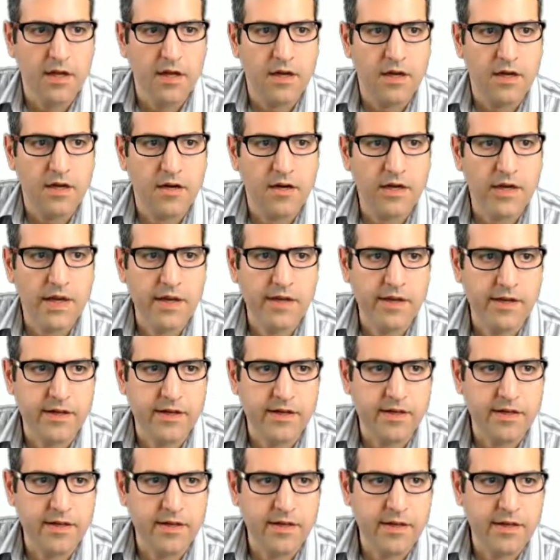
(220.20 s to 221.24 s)
Okay,
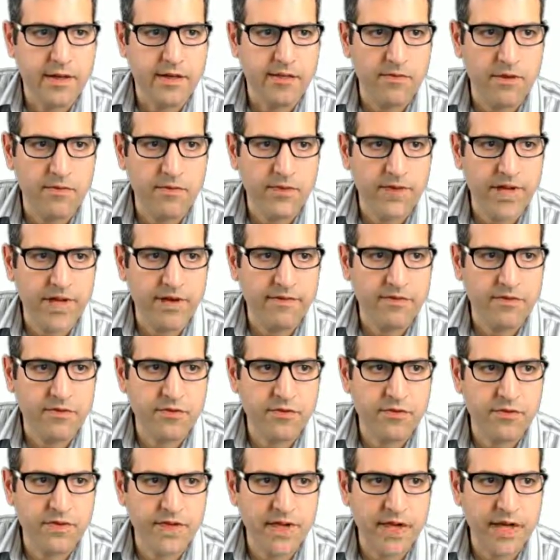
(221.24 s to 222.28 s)
and now we have
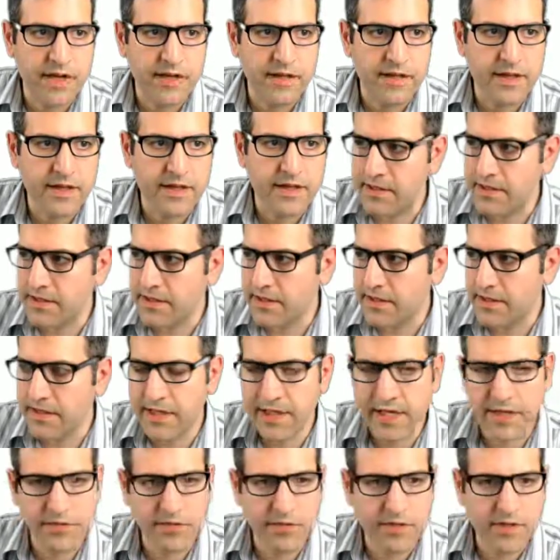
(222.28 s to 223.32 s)
to say that the
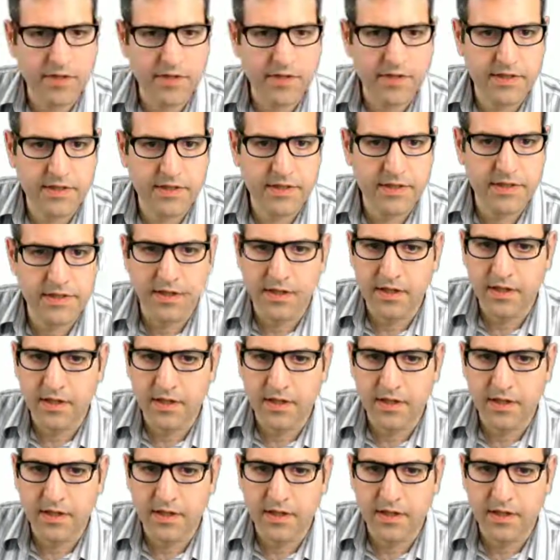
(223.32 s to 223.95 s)
networks